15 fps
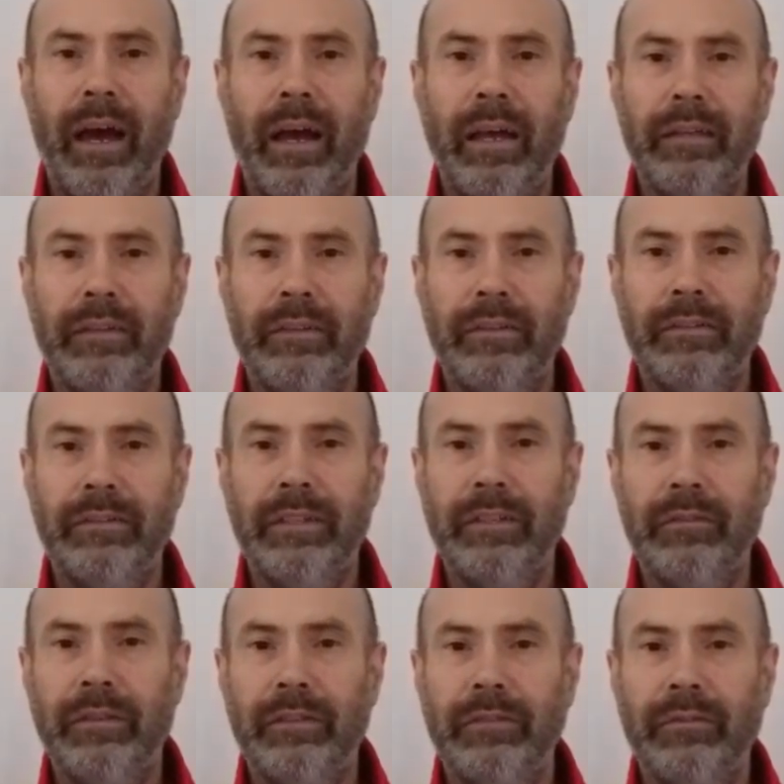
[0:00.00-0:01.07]
in the
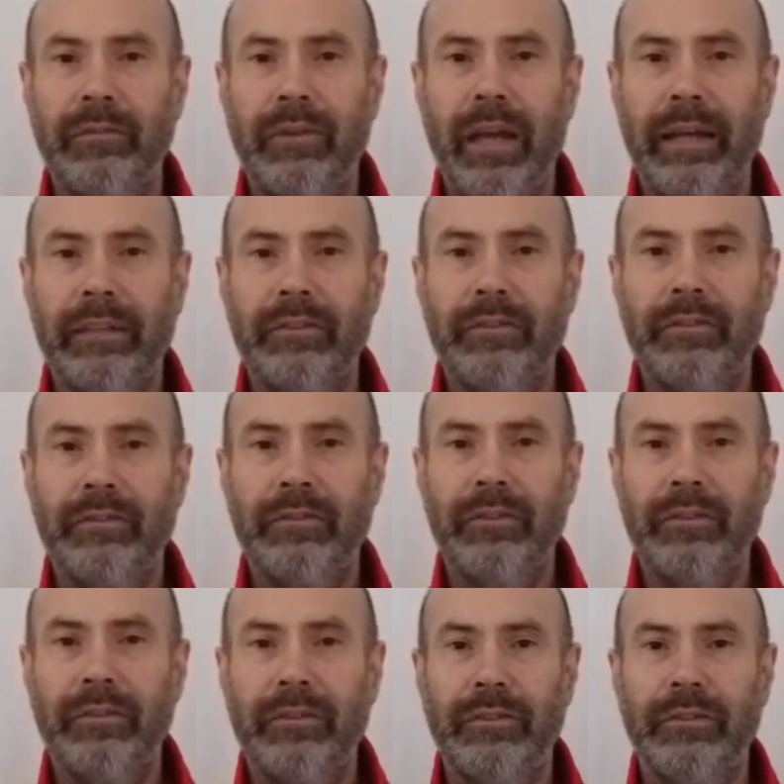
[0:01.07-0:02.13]
series of lectures
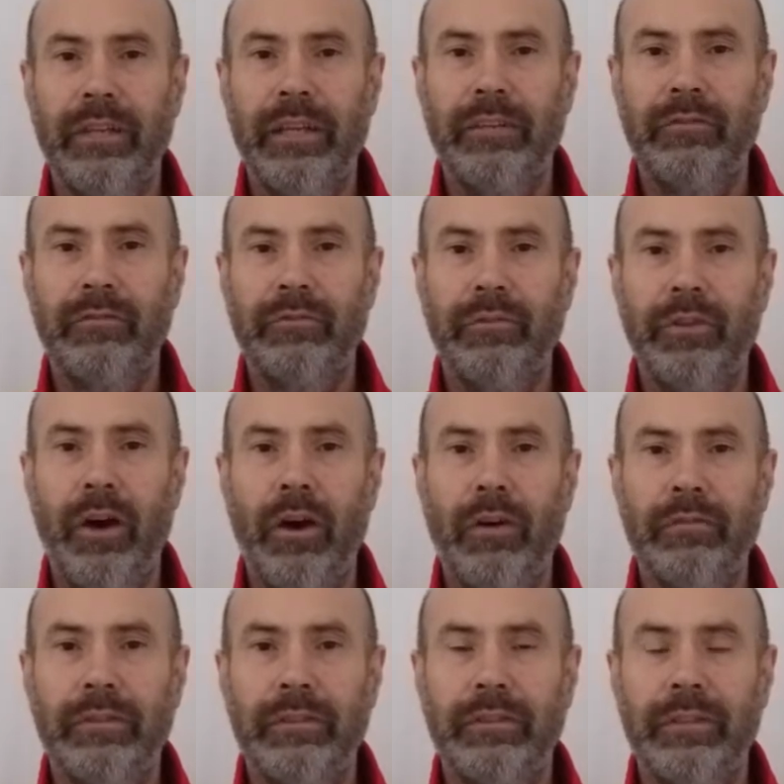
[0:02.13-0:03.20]
on the central
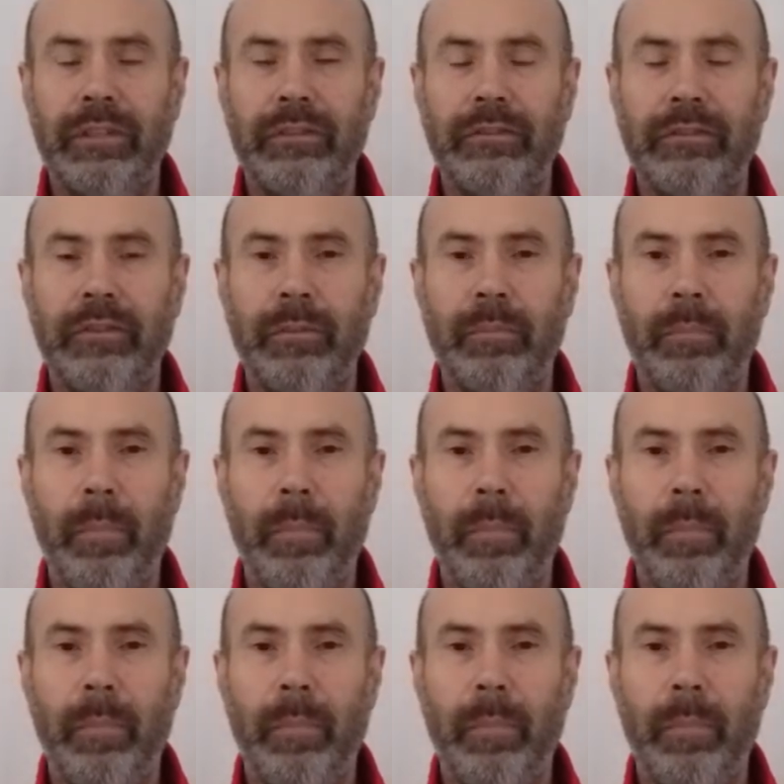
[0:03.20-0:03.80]
nervous system.